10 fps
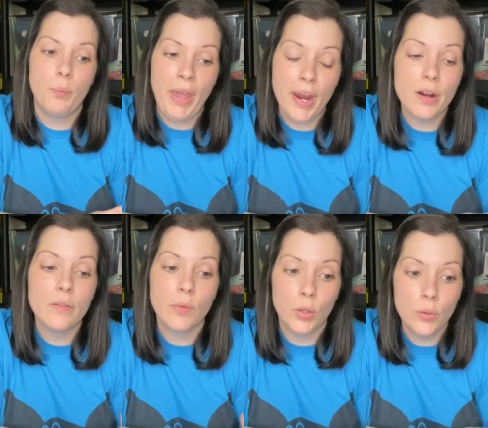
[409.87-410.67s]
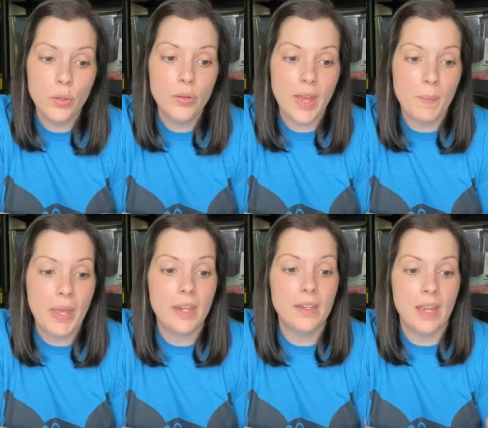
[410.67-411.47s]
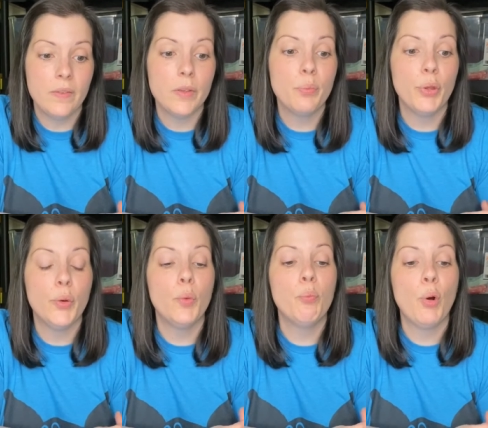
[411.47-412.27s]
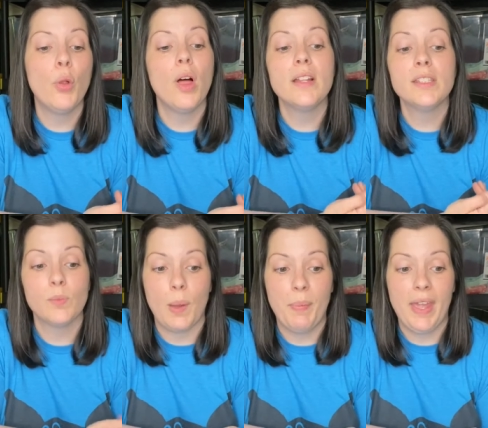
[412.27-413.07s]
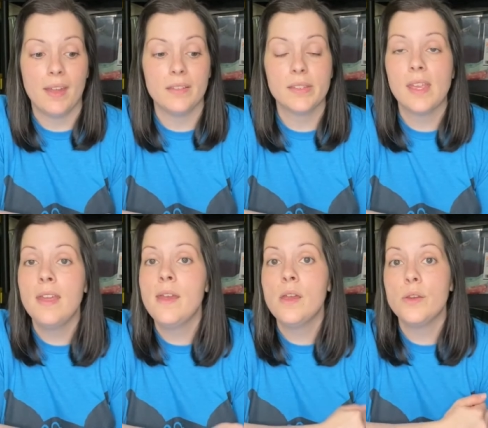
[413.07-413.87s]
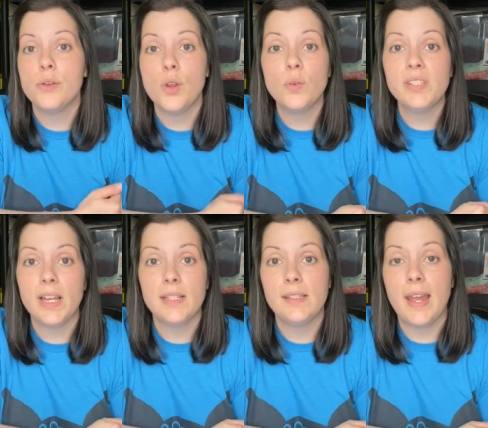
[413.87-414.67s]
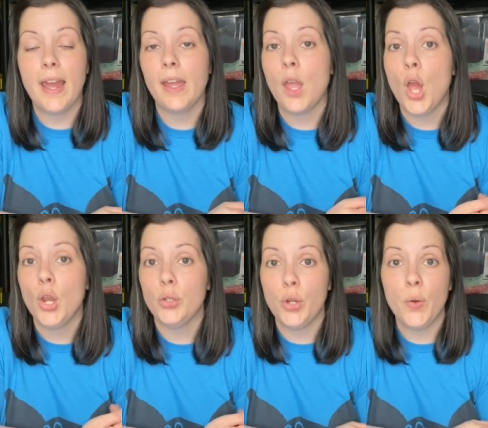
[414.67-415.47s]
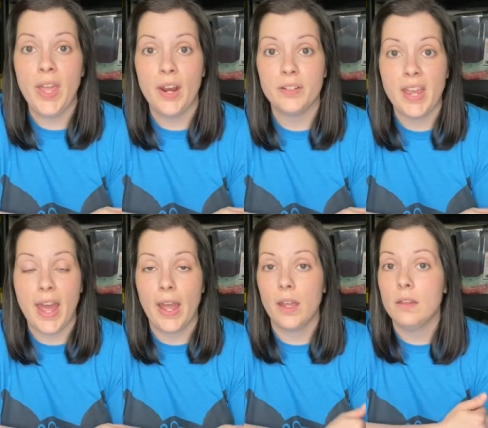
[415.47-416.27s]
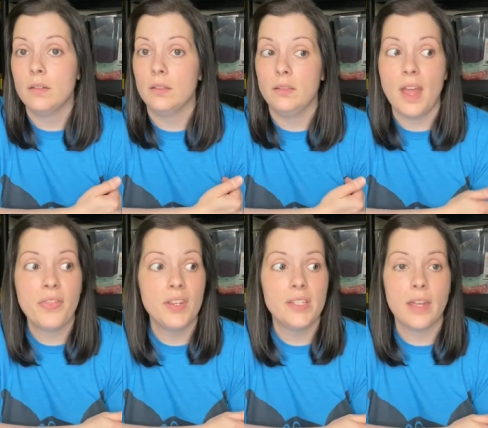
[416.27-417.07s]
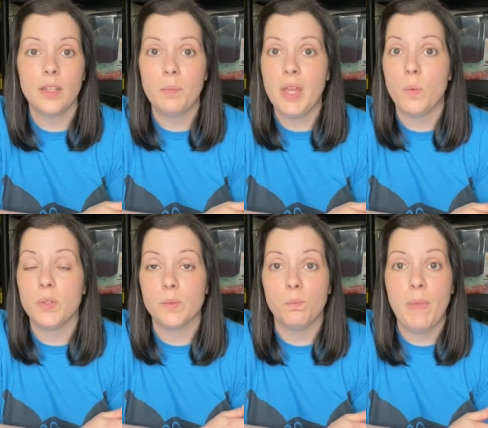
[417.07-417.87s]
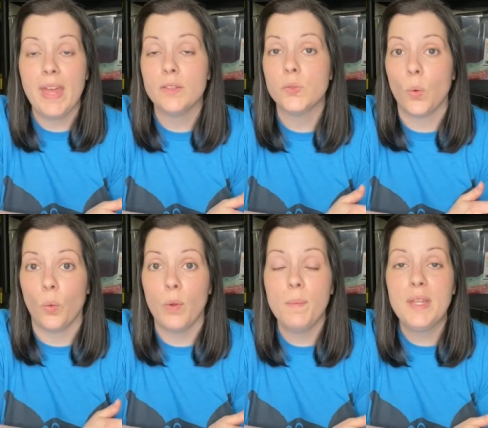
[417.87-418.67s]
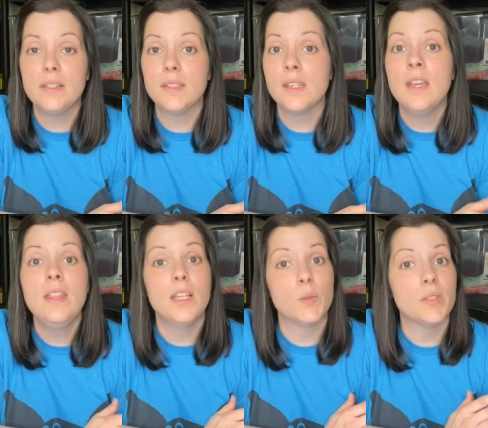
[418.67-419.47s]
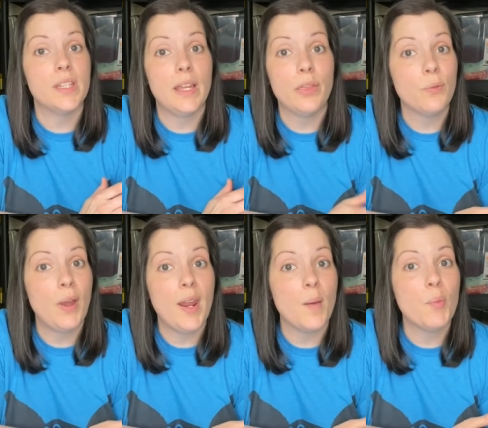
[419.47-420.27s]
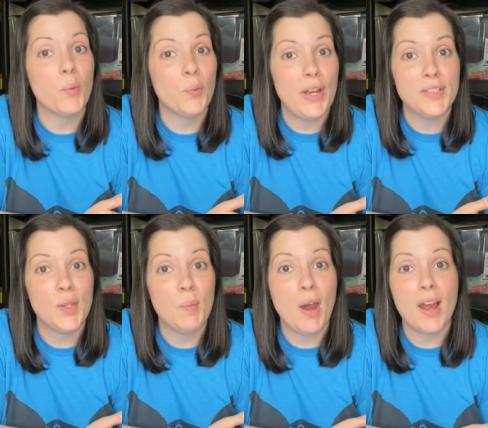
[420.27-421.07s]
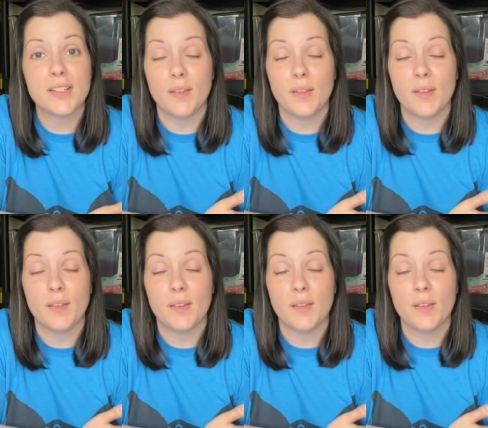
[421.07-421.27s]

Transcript: pair of Lululemon navy blue pull-on sweatpants, no size tag, no care tag, nothing telling me it was men's or women's. This was in a thredUP rescue box